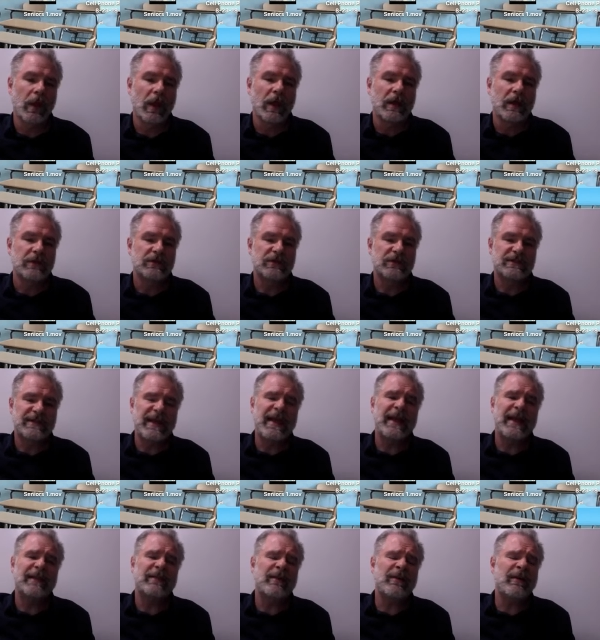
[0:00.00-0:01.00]
So
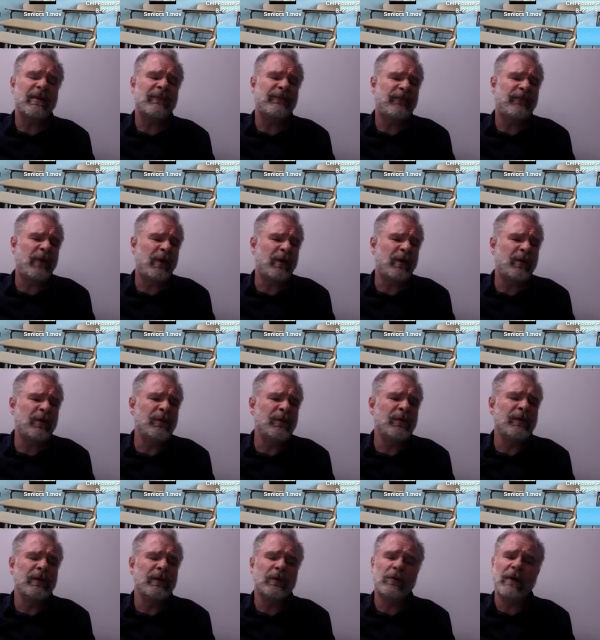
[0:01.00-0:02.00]
take the
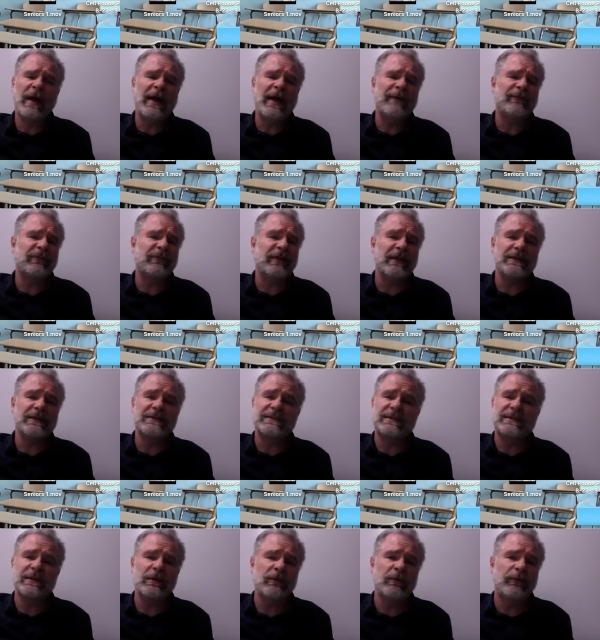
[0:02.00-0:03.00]
photographs and
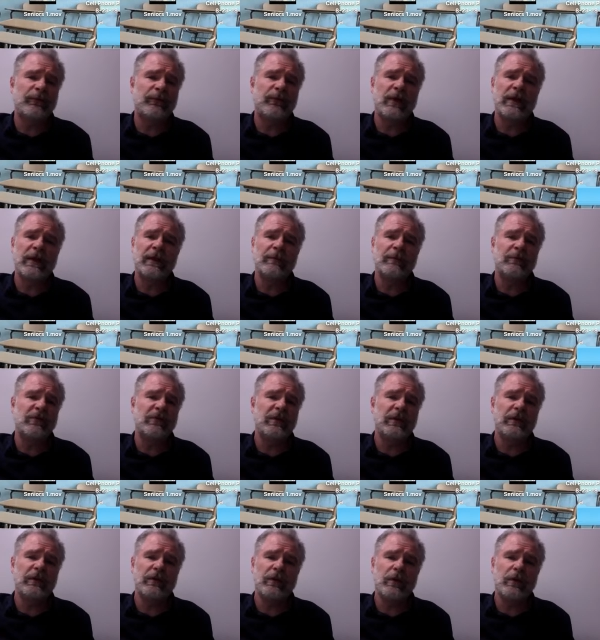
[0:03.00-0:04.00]
still frames
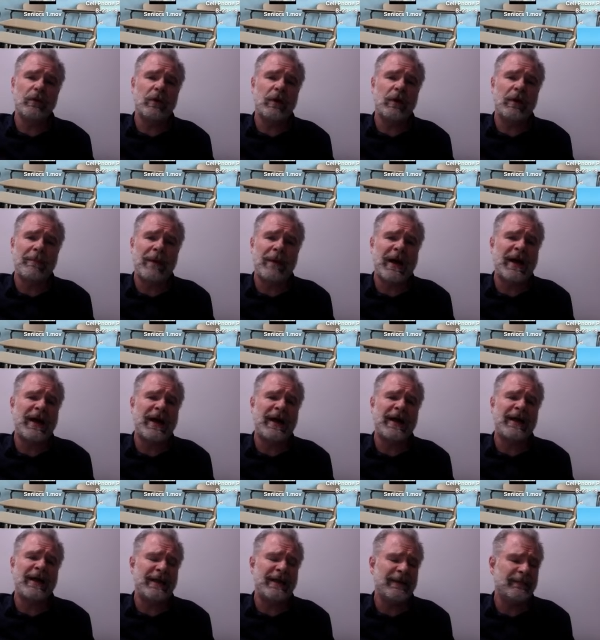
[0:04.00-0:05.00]
in your
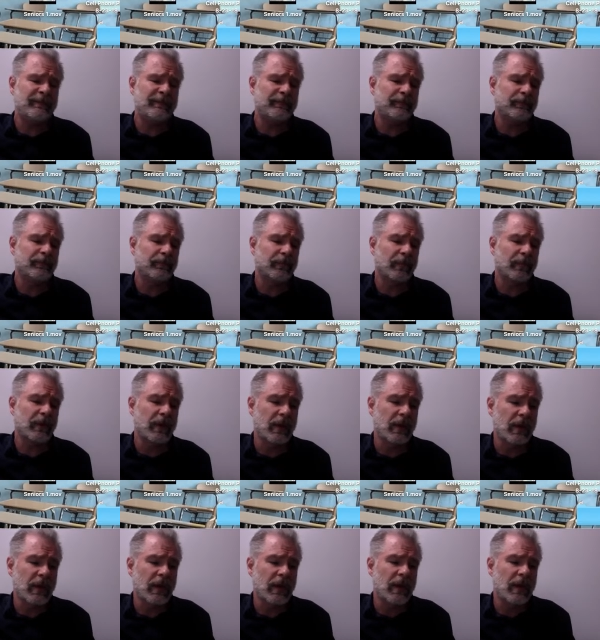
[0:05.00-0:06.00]
mind.
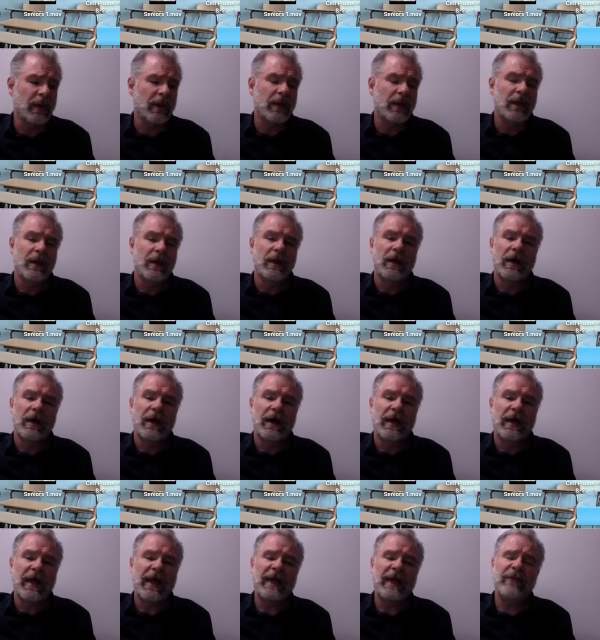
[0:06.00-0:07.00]

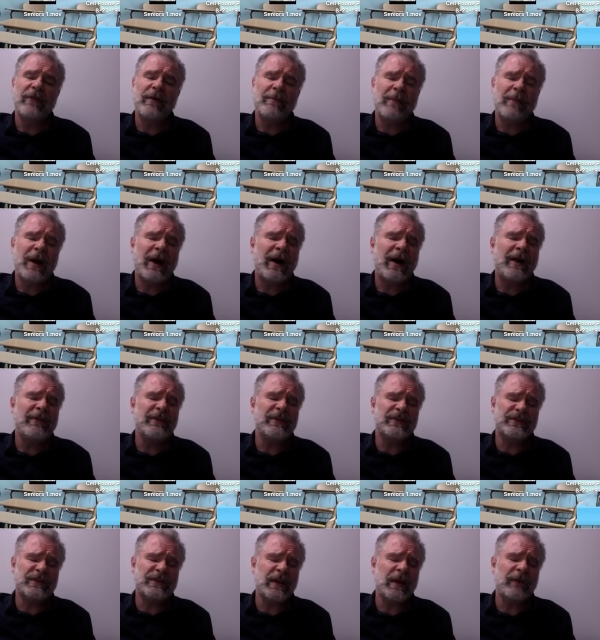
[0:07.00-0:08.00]
Hang them on the
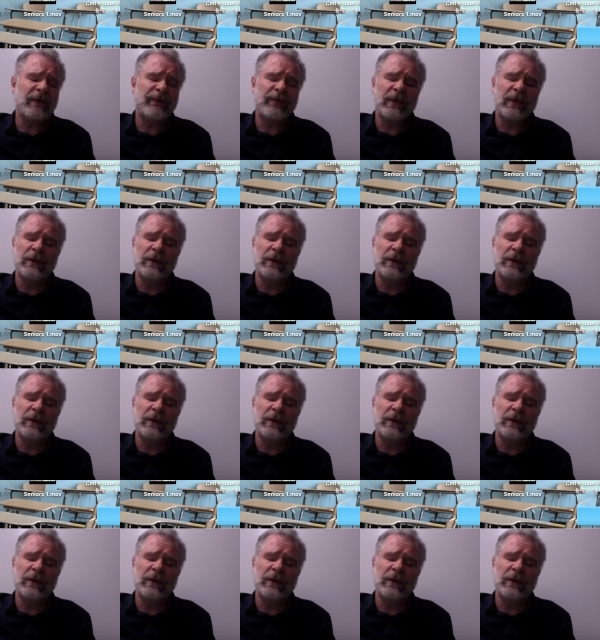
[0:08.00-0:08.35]
shelf in